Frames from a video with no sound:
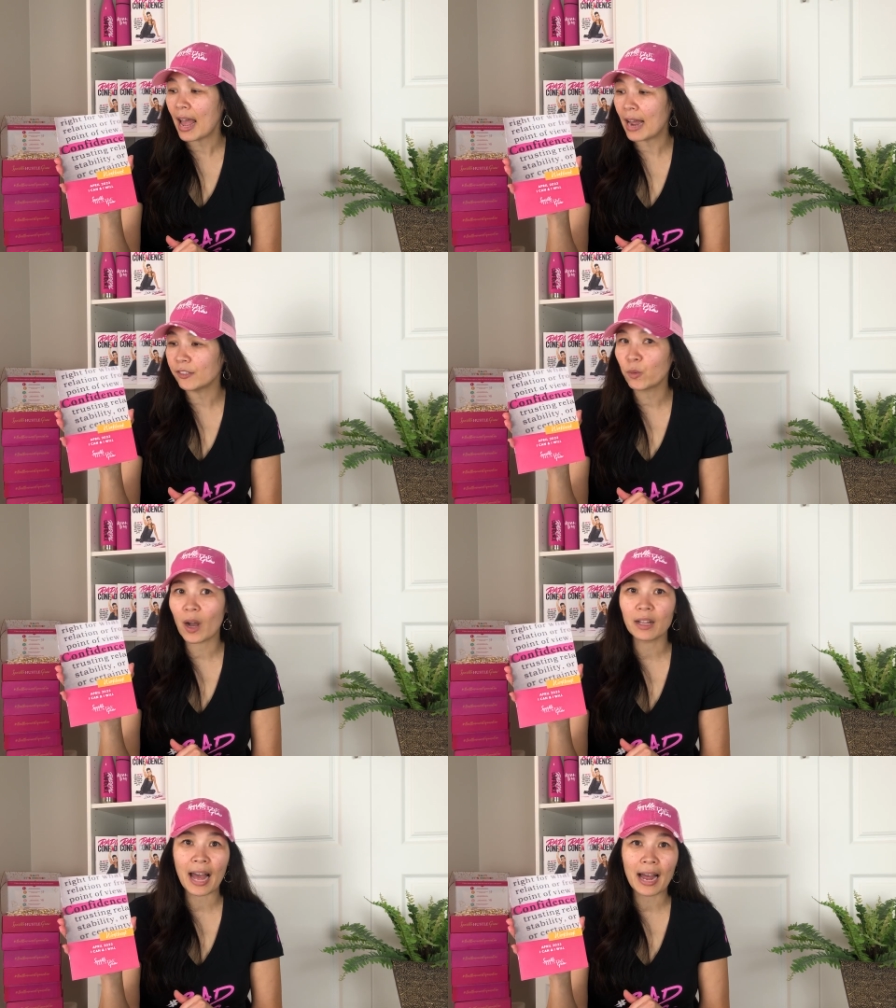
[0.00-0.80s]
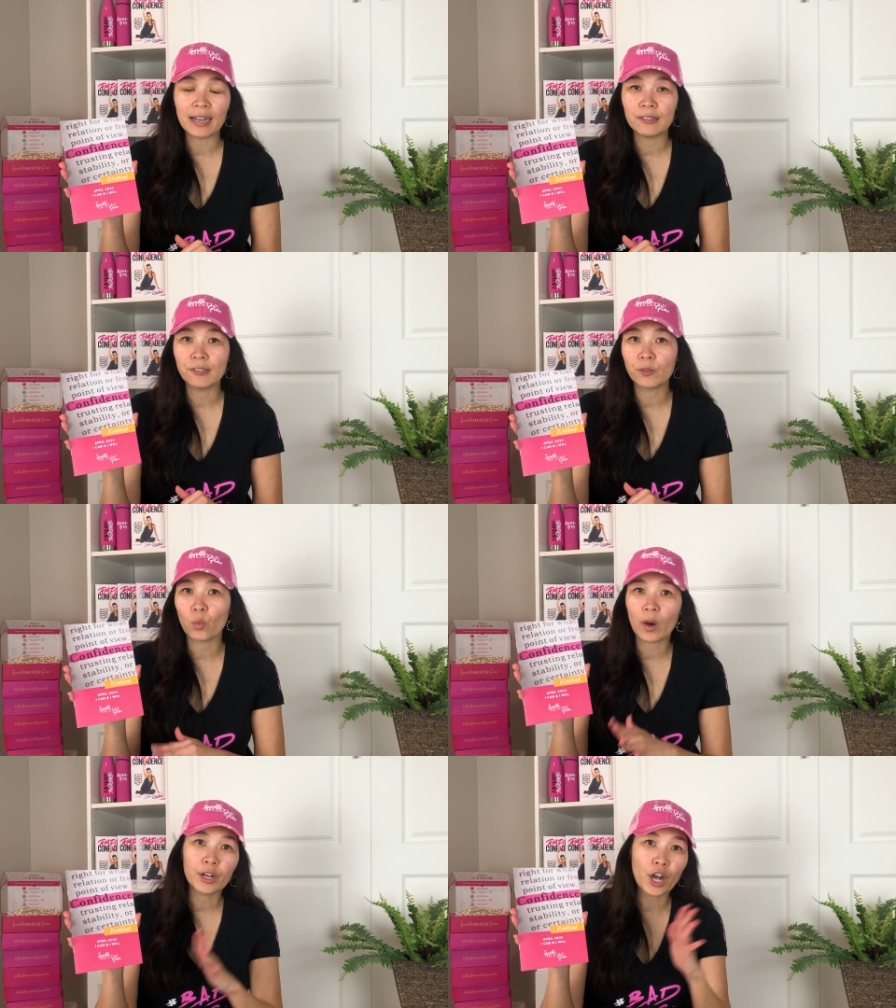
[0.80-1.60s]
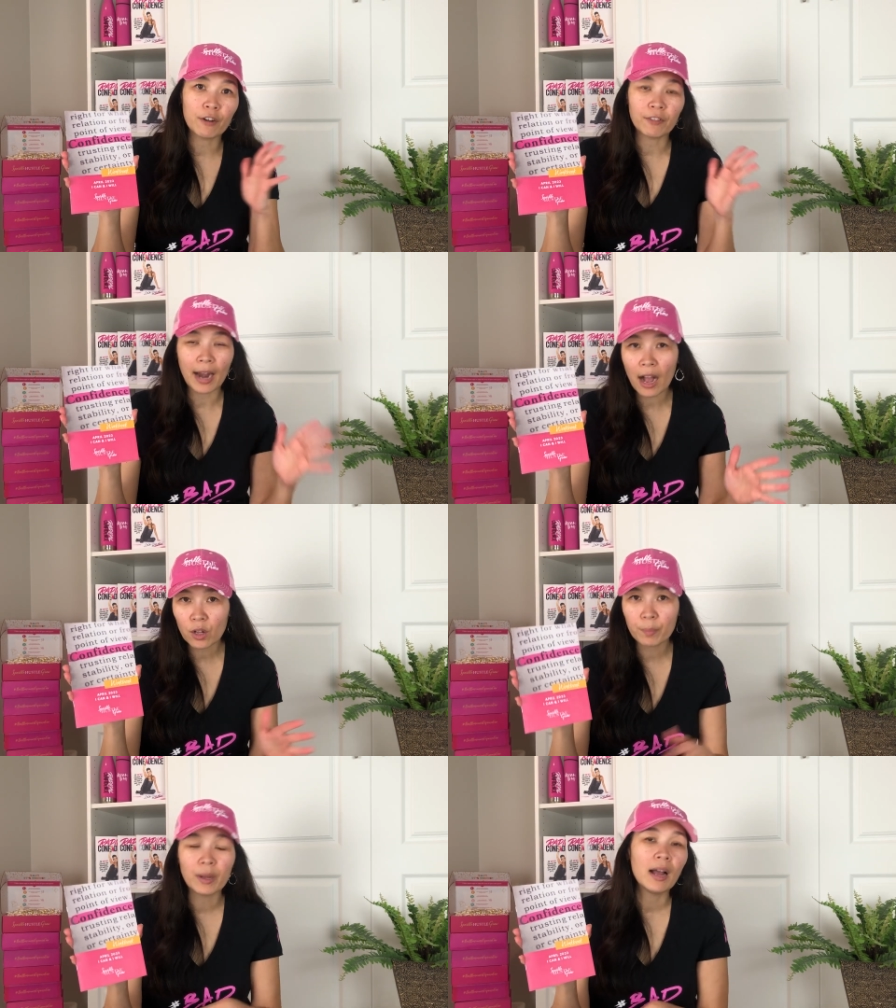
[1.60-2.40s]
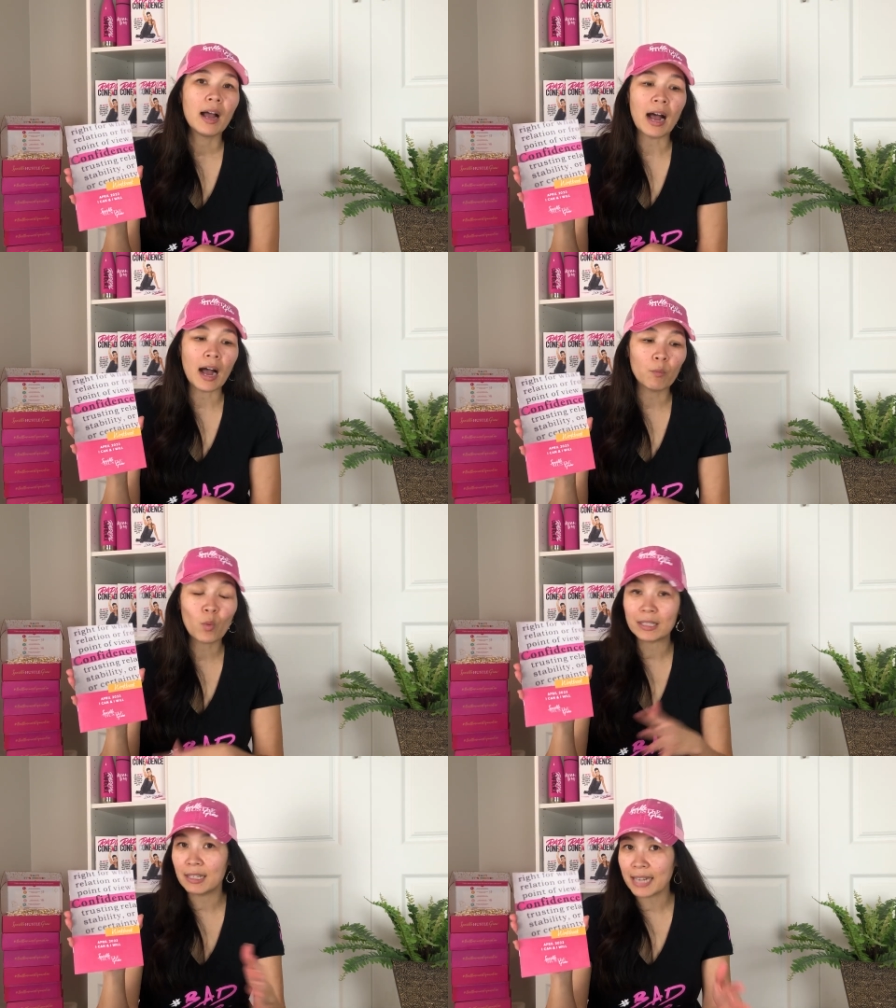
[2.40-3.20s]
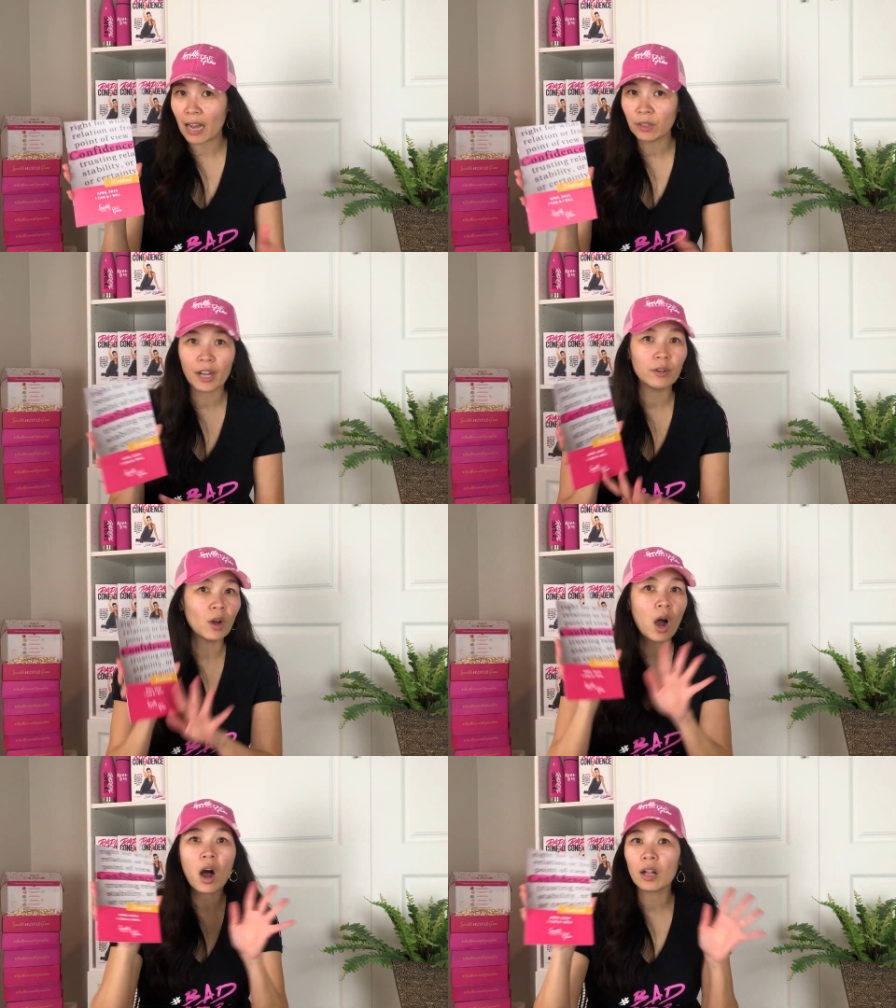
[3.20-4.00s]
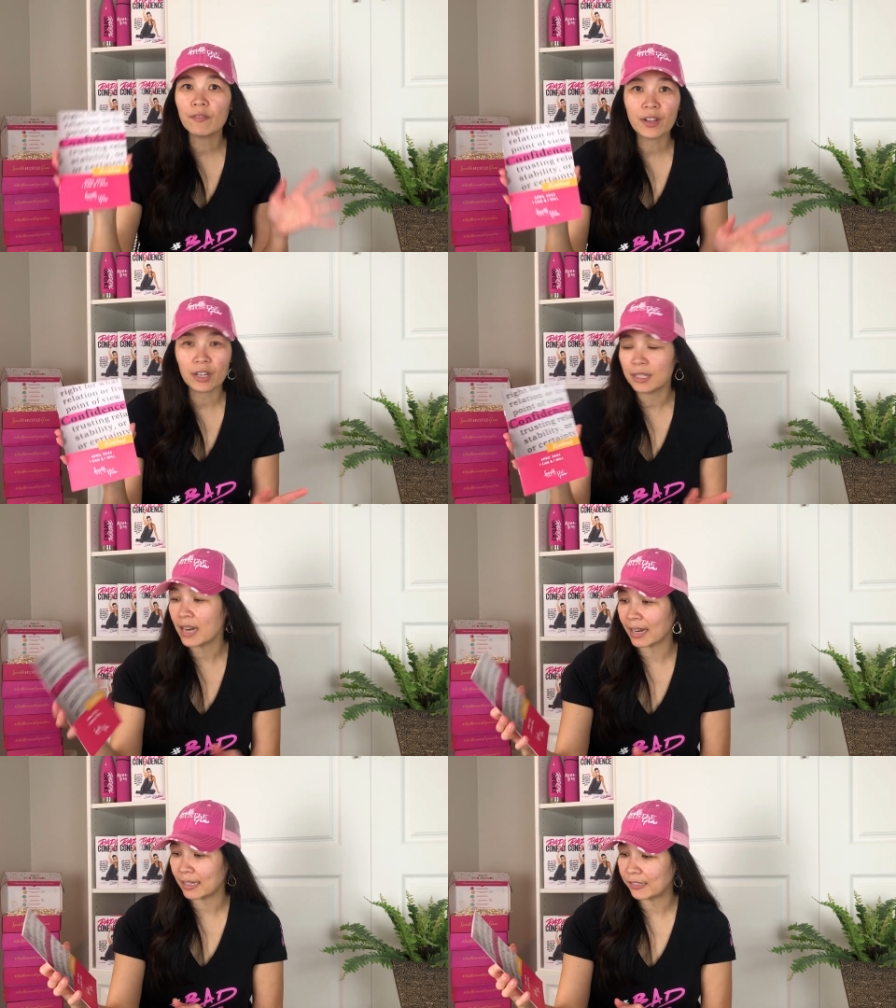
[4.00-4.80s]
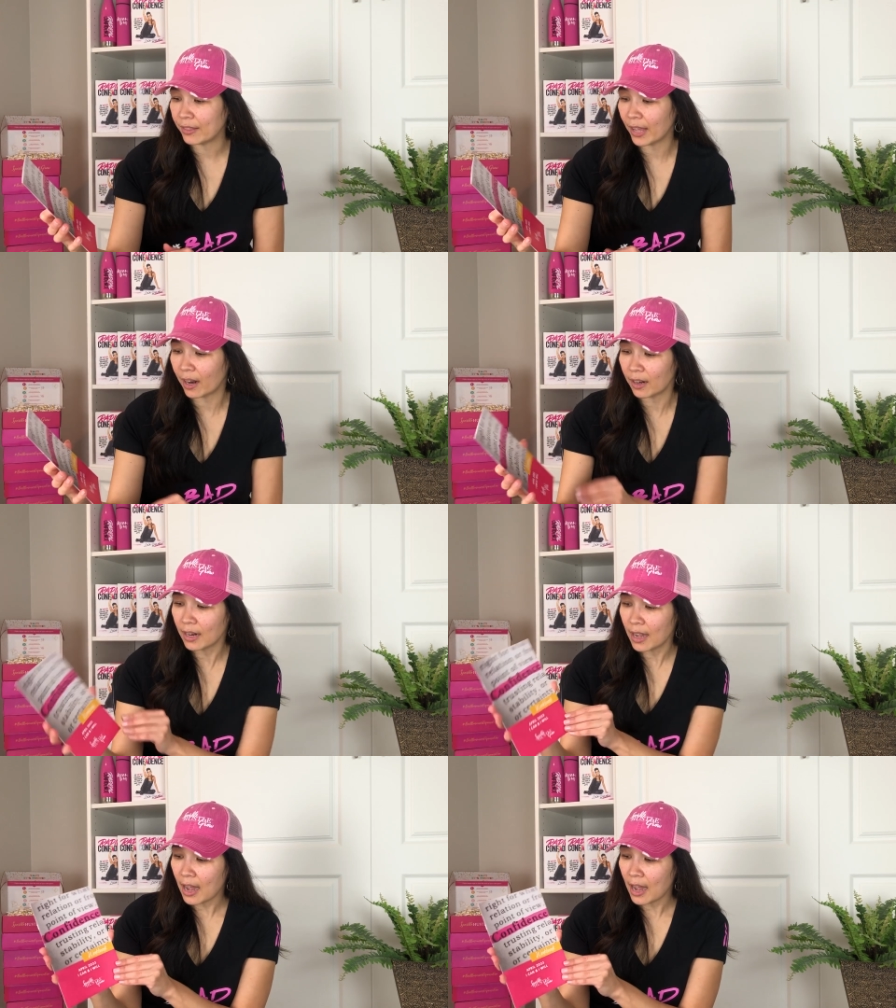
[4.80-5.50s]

as well as where to go for help, um, what to download, all of the good nuggets in there.